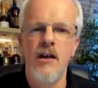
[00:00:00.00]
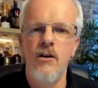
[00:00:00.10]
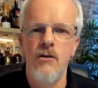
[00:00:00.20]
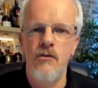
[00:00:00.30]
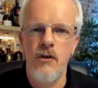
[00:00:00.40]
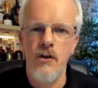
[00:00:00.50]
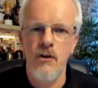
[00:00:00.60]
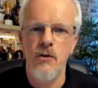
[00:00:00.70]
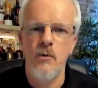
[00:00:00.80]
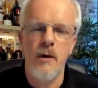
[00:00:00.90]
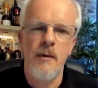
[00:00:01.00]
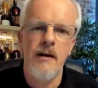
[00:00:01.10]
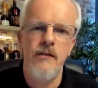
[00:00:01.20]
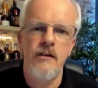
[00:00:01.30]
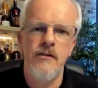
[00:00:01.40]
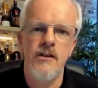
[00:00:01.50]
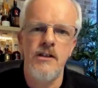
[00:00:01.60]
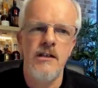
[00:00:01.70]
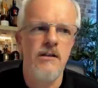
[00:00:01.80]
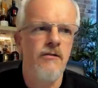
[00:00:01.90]
Good for you. One of my favourites,
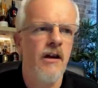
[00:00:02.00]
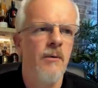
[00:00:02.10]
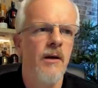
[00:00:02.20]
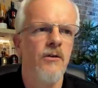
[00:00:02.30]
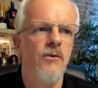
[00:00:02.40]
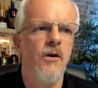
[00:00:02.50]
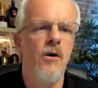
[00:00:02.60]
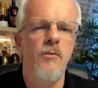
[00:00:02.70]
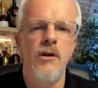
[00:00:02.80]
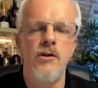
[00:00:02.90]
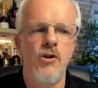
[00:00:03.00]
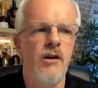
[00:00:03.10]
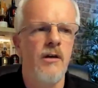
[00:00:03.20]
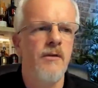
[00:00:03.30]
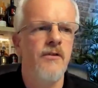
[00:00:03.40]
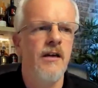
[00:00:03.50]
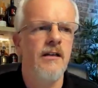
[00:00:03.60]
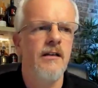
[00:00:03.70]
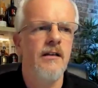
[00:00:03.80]
as you very well know. I hope you're enjoying it, my friend.